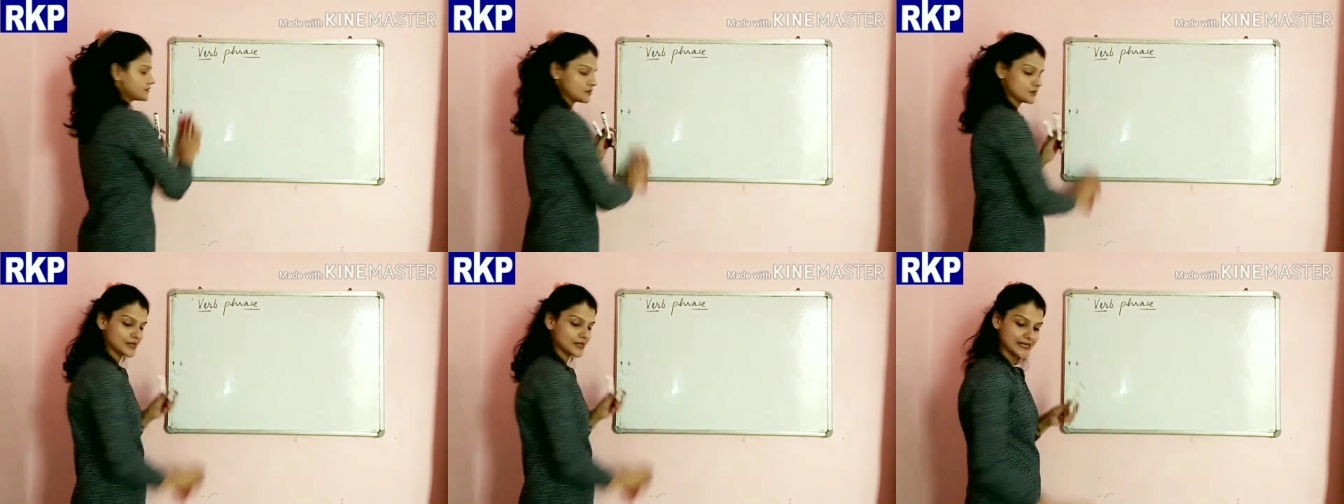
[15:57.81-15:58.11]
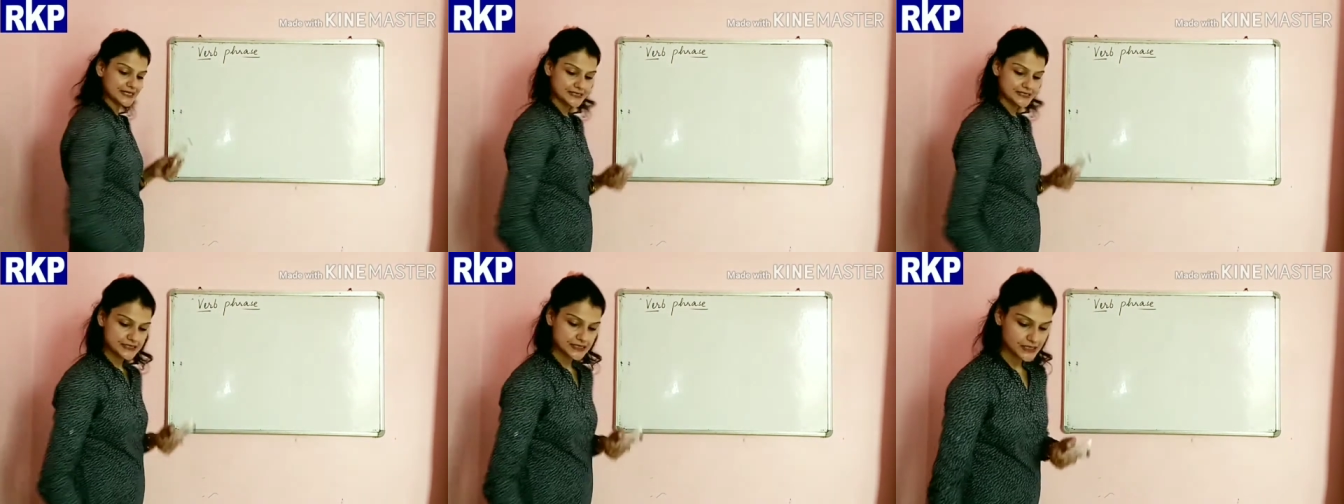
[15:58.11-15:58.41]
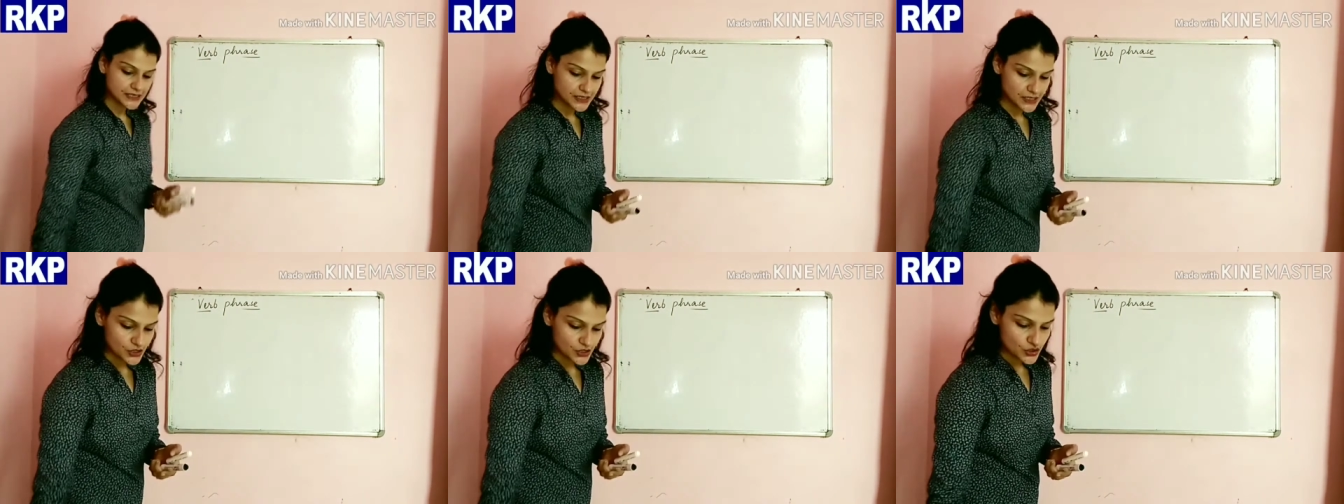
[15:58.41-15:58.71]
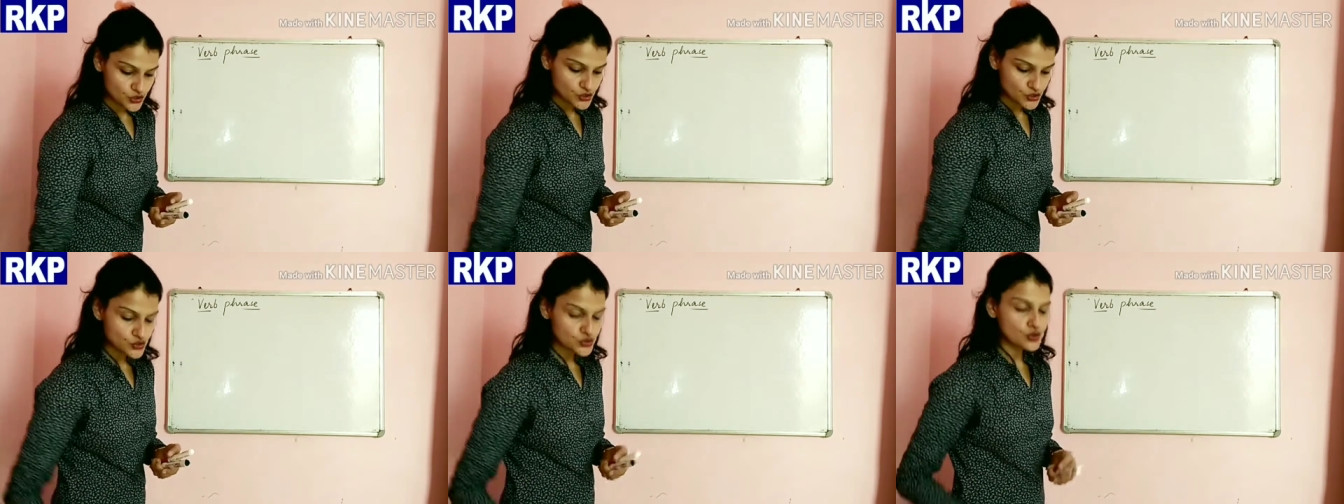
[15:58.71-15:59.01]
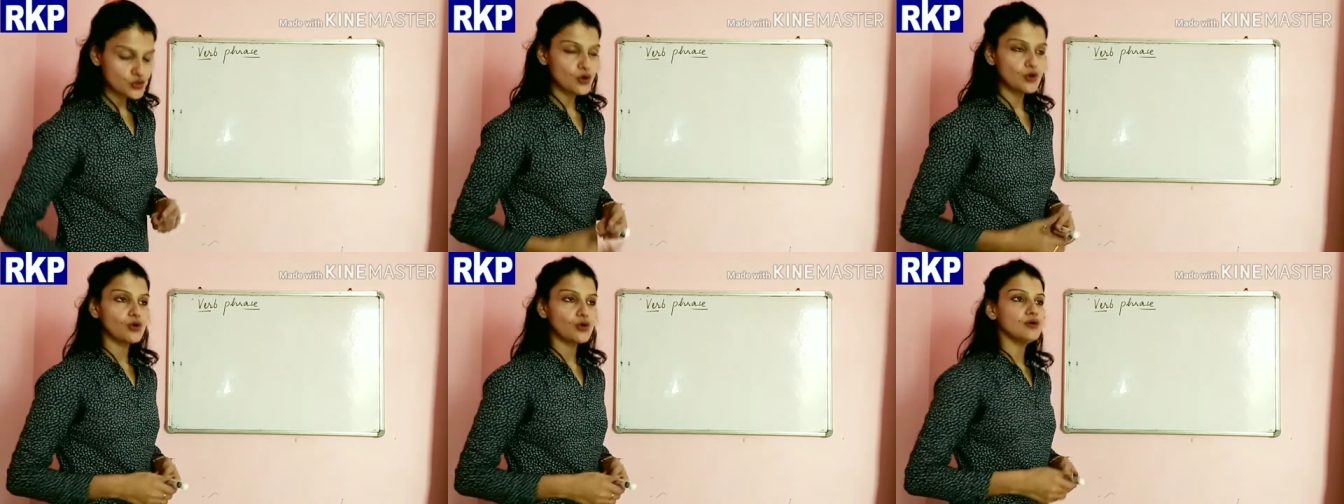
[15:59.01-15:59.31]
right?
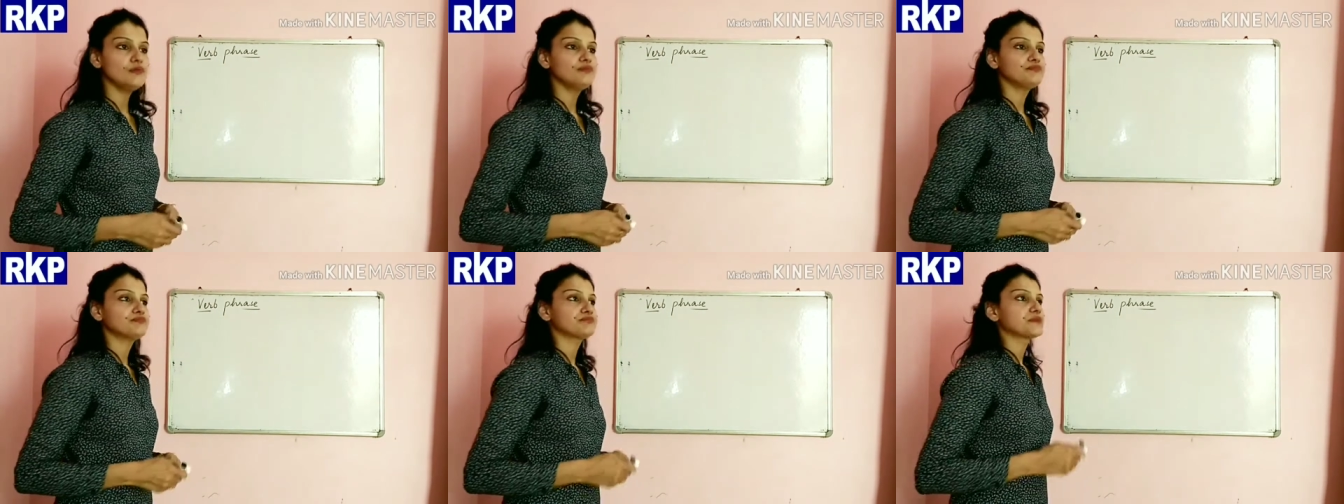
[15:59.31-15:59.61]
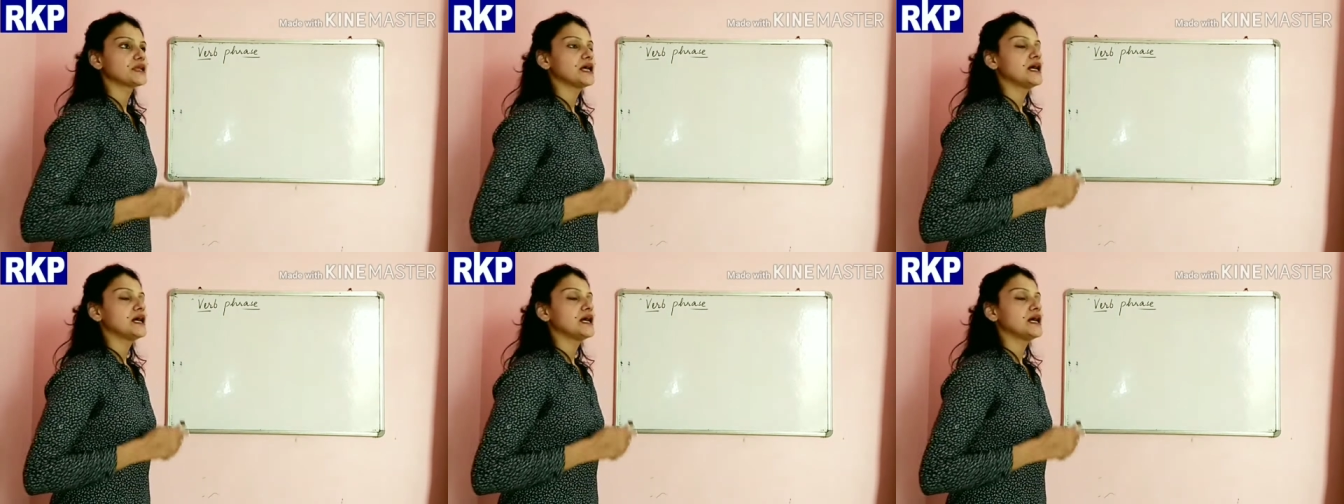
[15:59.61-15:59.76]
So